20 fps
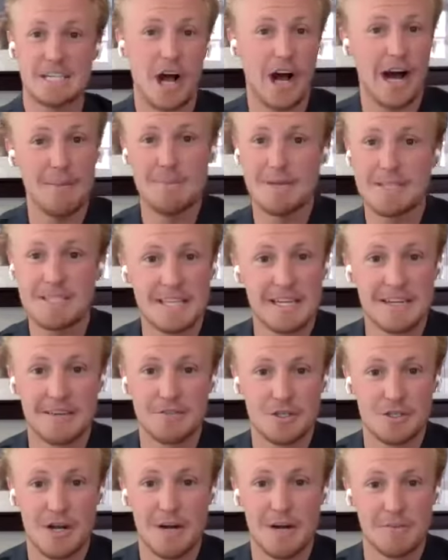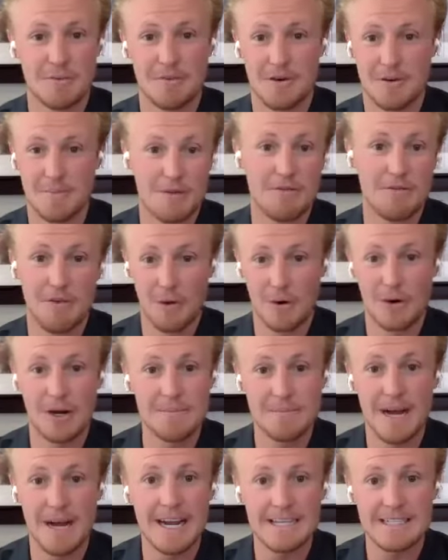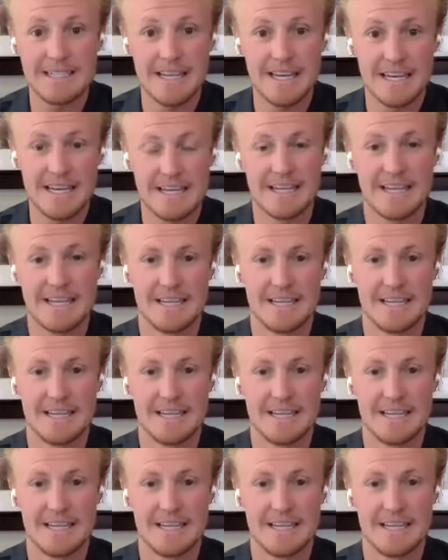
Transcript: opposite of Trump from a foreign mindset?